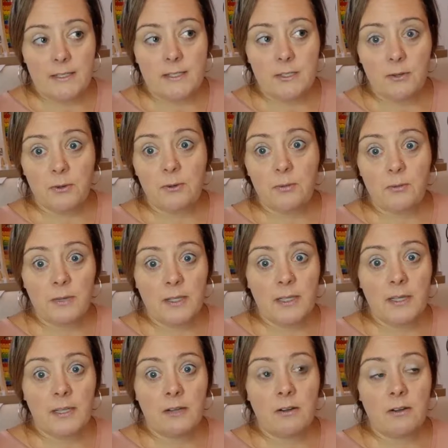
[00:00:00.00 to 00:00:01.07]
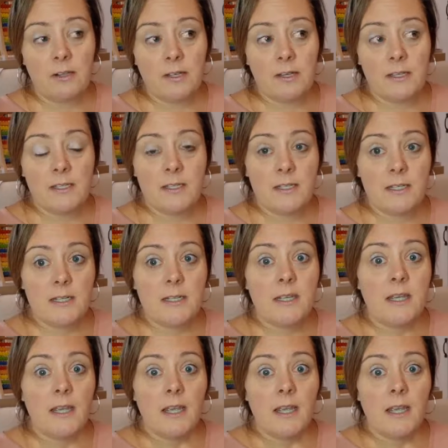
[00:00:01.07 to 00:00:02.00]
So really, in all honesty,